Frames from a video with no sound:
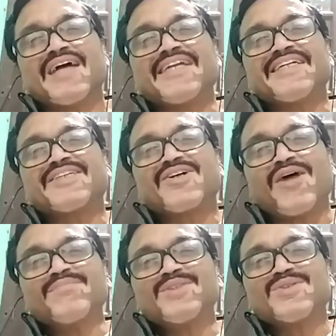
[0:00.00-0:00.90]
And it
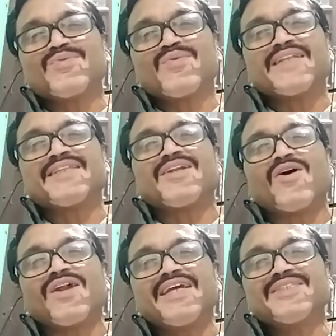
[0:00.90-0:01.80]
comes when the
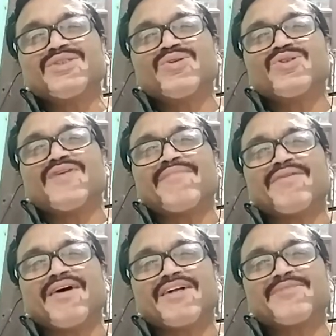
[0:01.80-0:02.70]
knowledge which we
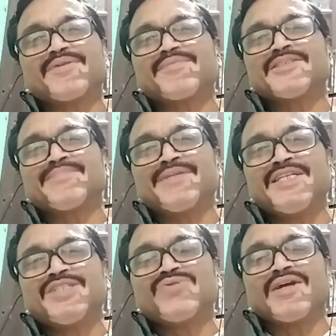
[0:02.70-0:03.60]
have got from the
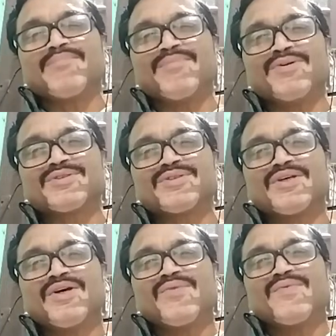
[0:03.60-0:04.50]
spiritual books,